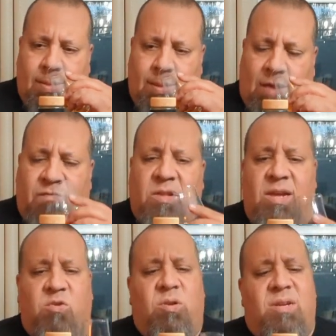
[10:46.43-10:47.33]
I feel
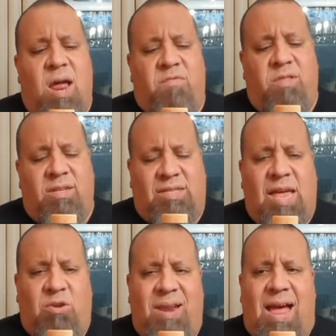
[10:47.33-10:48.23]
like you could definitely
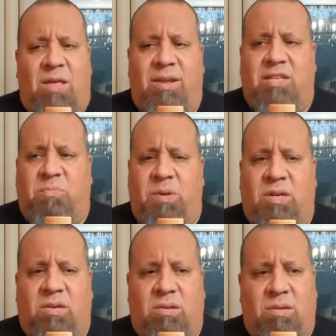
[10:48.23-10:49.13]
tell now that it's
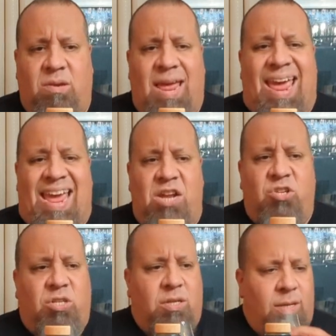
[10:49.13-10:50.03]
been
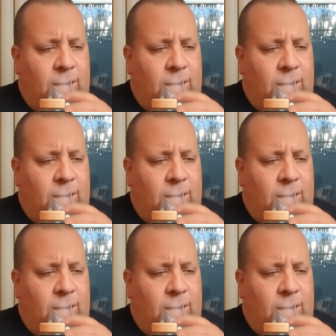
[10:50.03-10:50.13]
aged